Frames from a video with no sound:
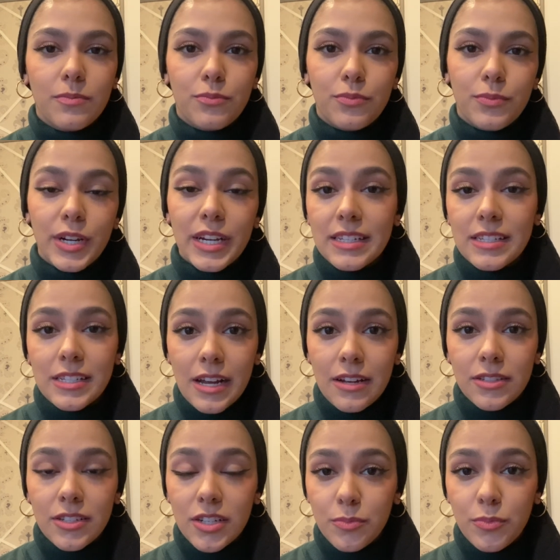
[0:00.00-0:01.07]
breaks down the
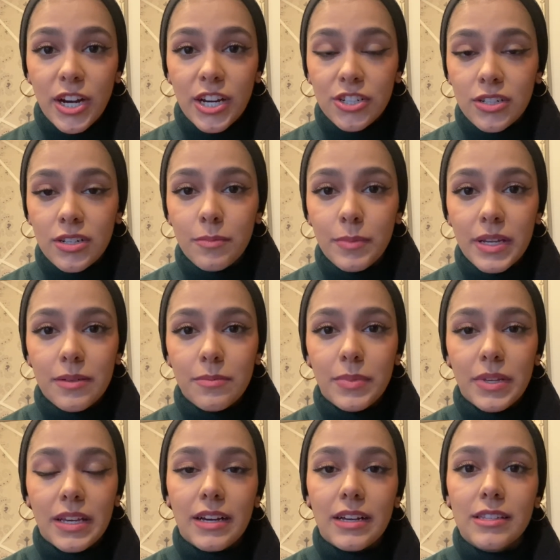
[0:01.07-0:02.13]
depression a bit
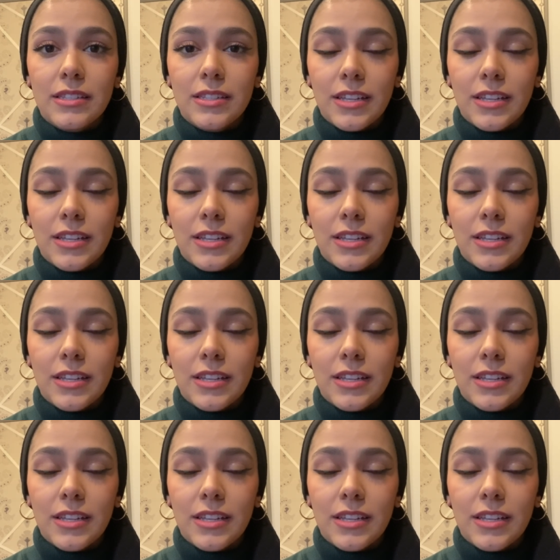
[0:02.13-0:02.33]
because